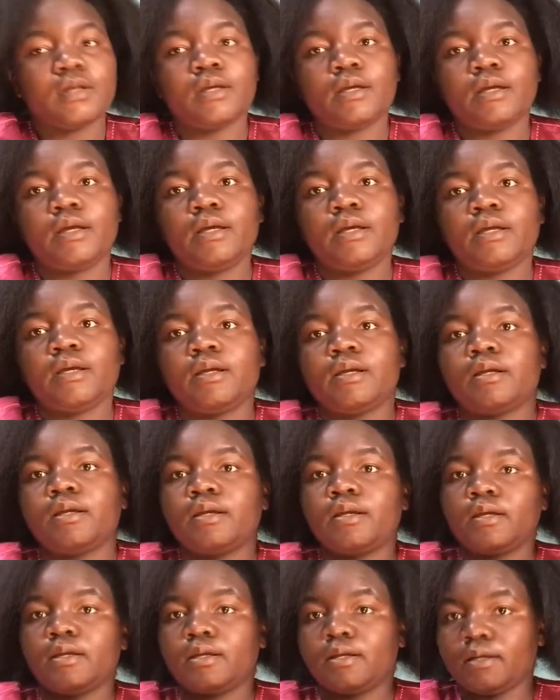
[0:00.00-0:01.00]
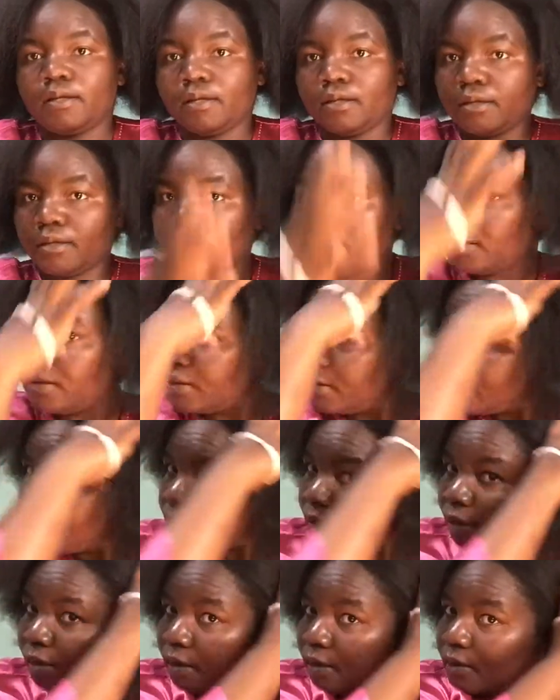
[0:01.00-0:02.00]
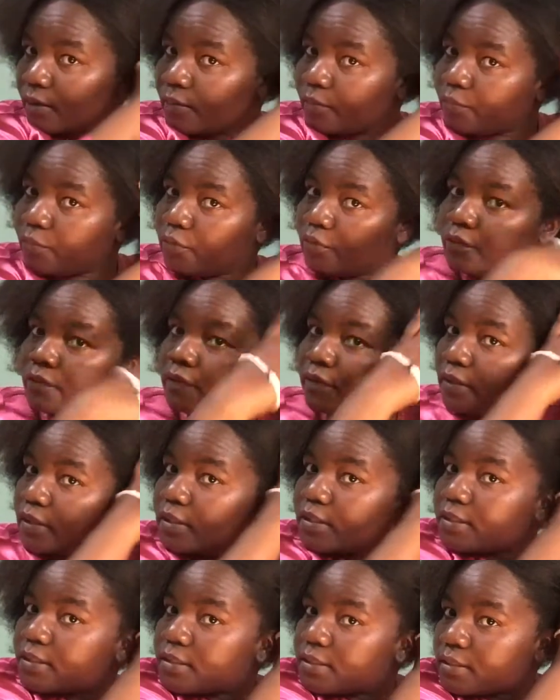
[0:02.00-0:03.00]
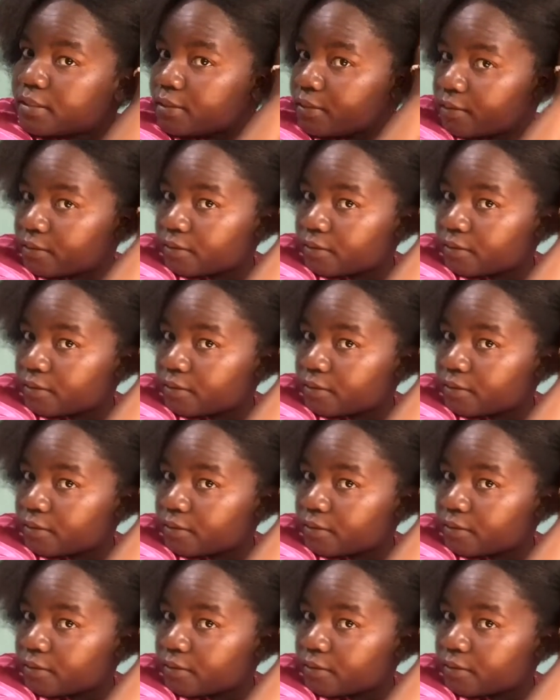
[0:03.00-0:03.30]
and I'll move this,